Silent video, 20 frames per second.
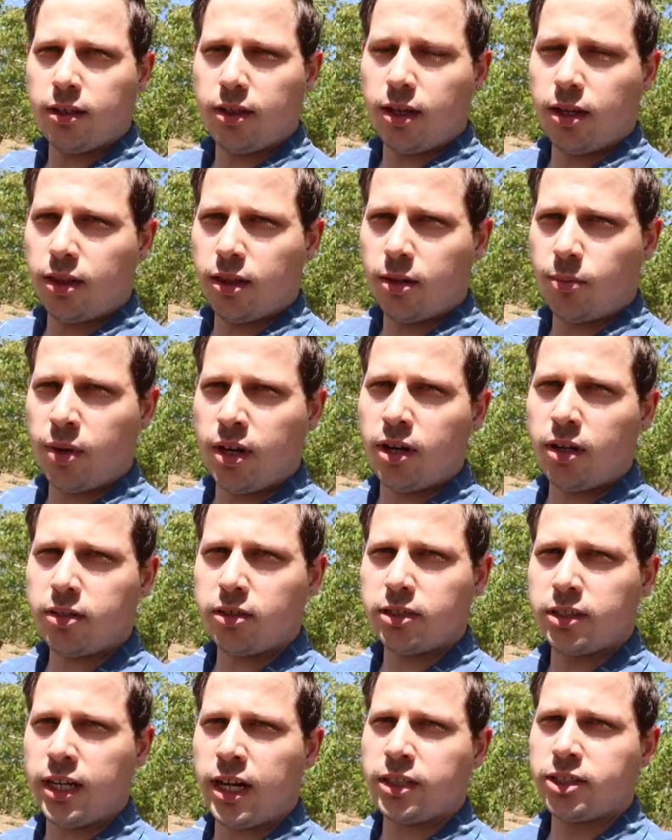in the
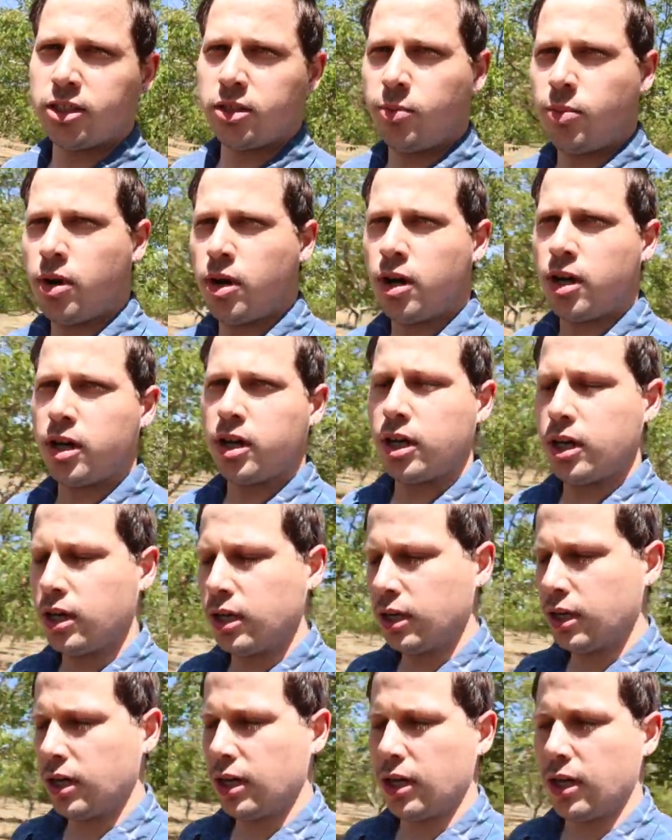Pinnacles National Park,
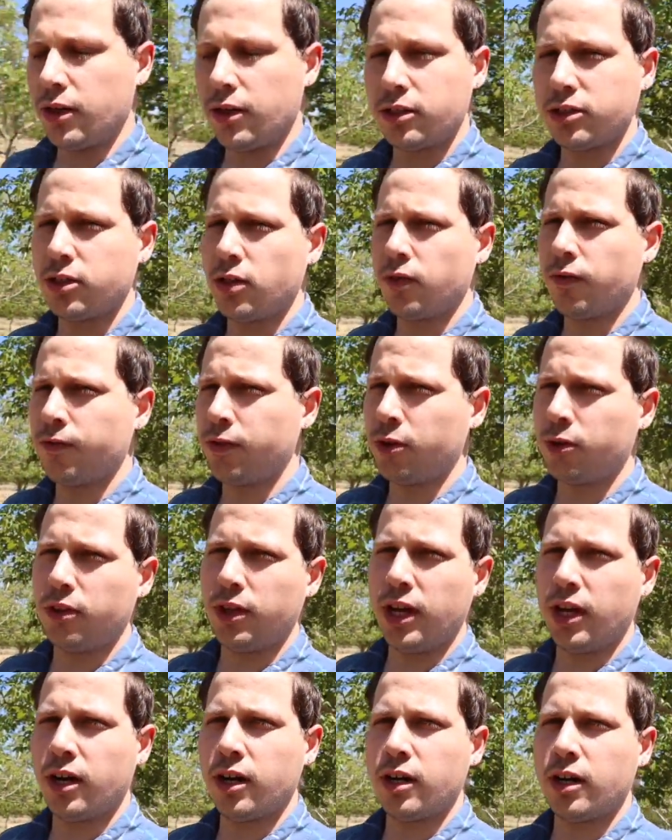there's no food
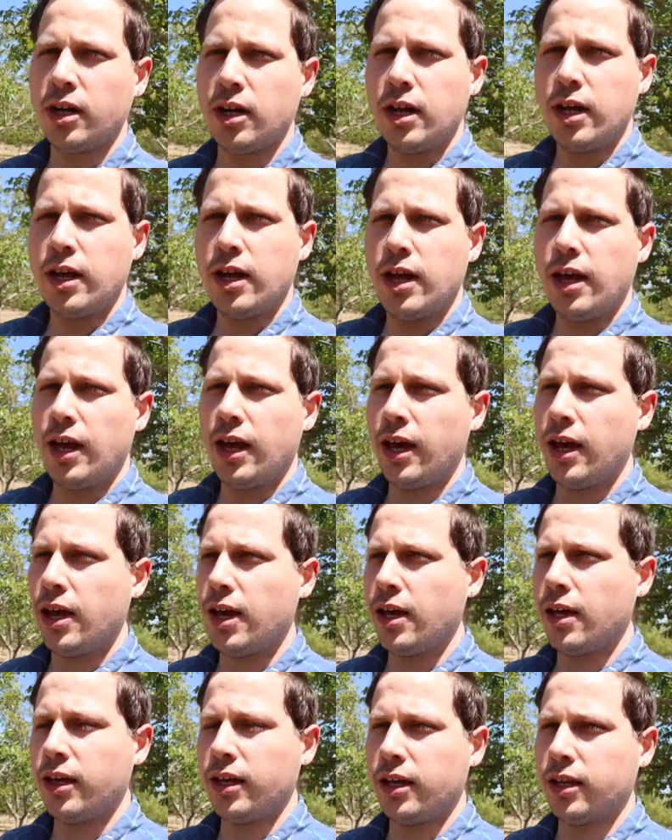there,
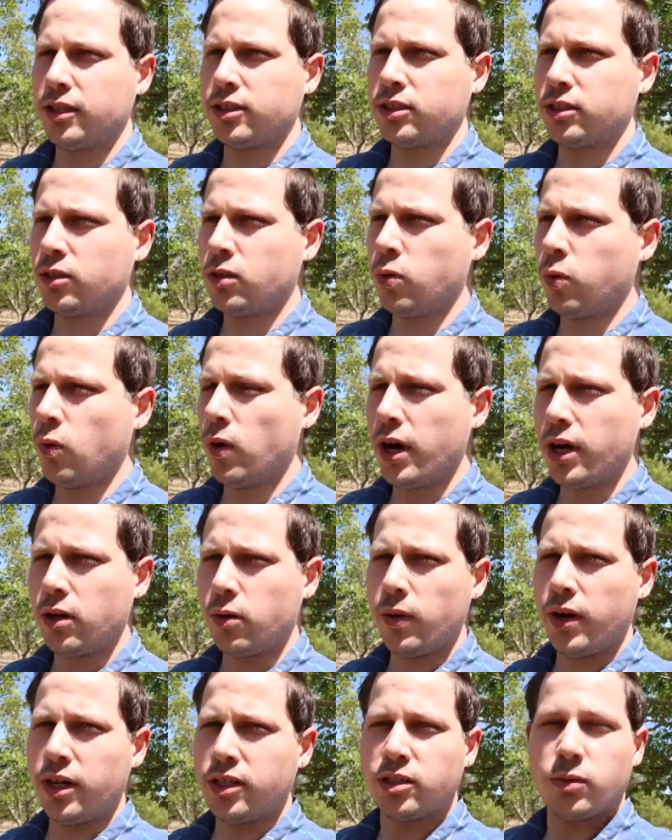and it's quite a
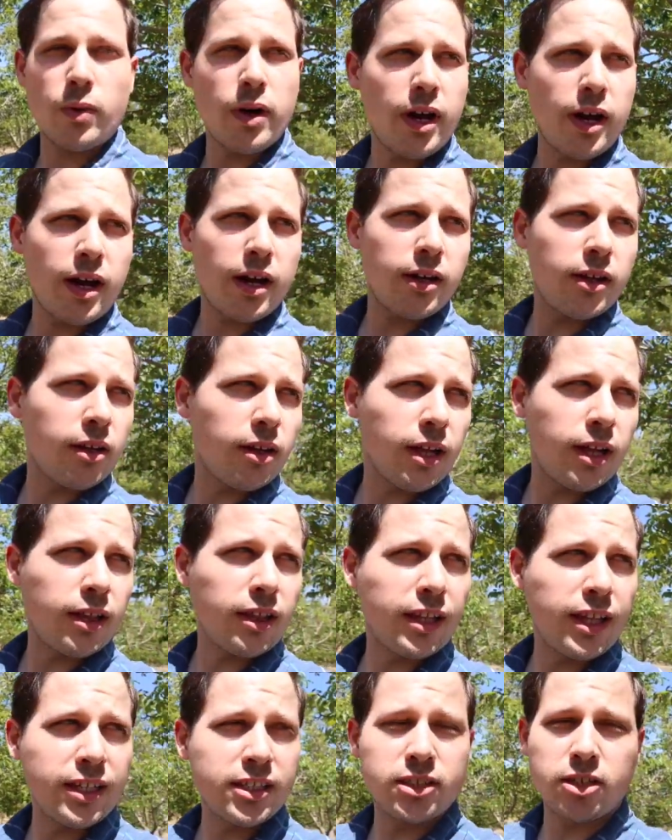ways away, at
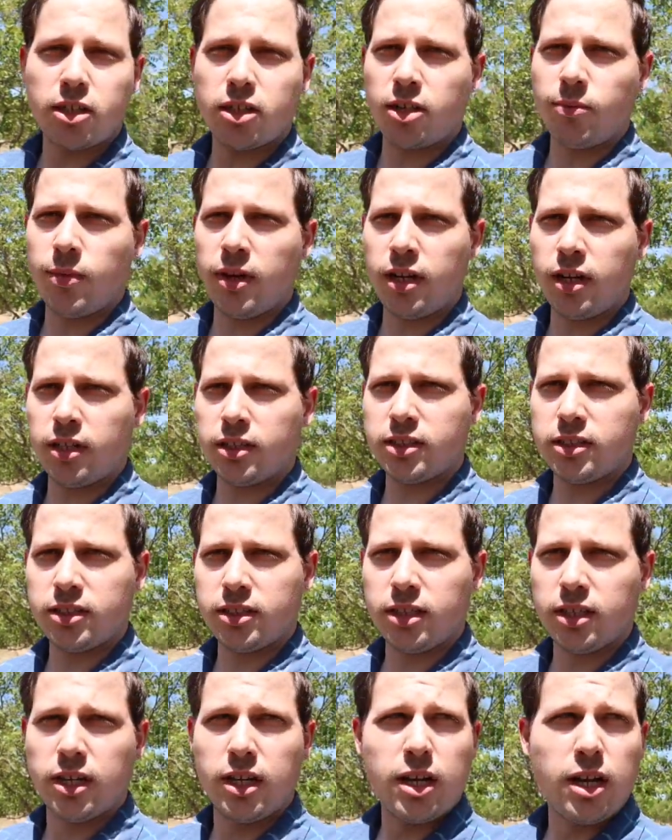least 30 minutes
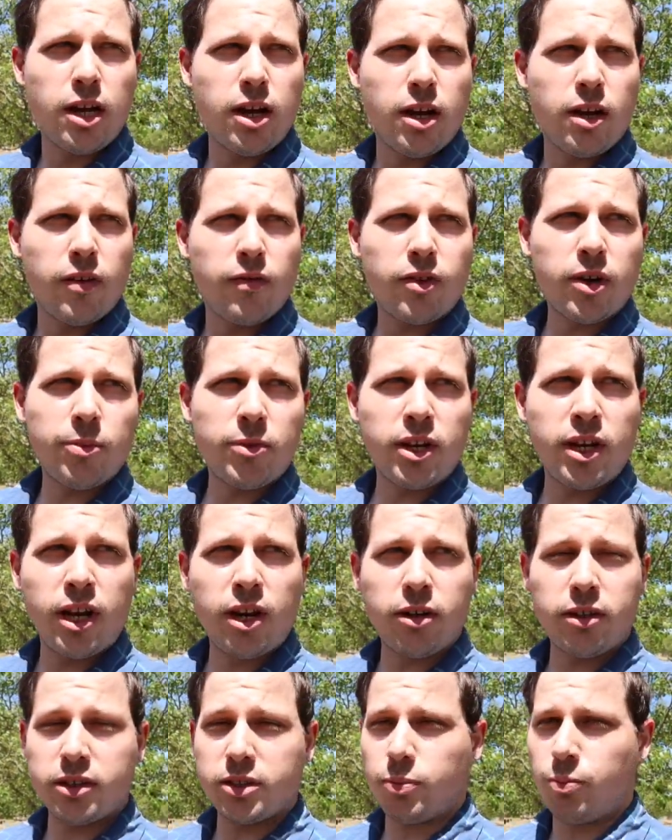from the
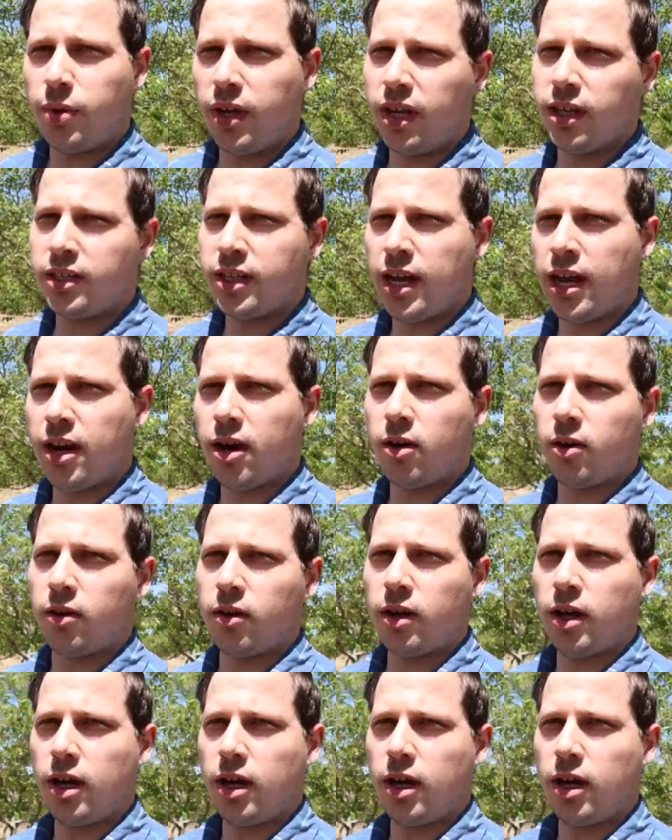nearest big town.